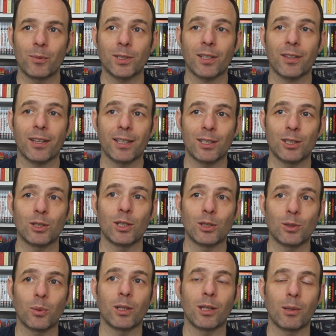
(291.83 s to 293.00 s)
Which I think is,
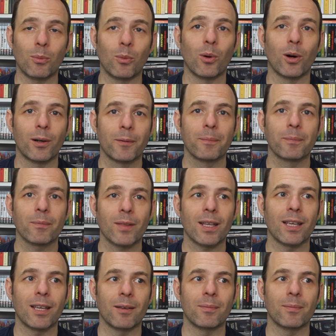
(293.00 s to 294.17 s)
is one of the more
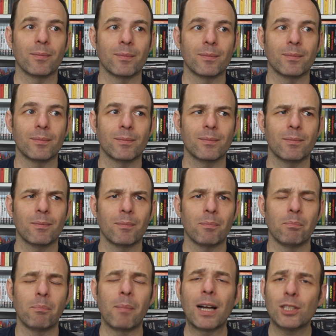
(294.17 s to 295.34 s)
um,
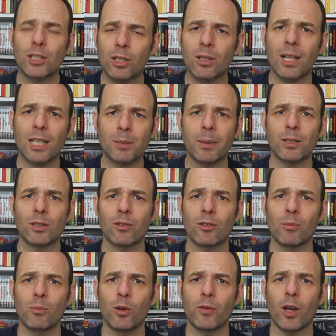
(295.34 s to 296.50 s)
magical aspects of
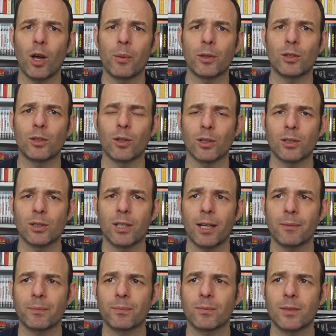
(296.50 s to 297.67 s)
the movie, how it does
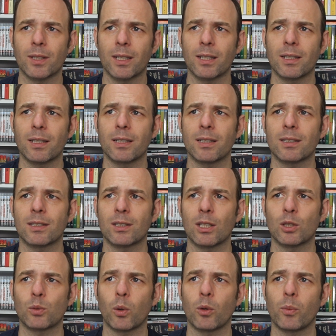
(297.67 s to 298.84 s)
that. It's,
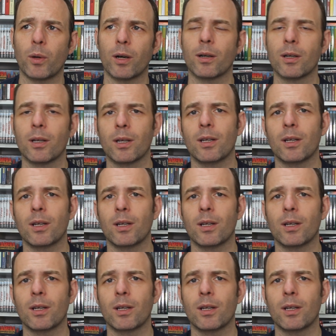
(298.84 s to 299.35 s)
it's one where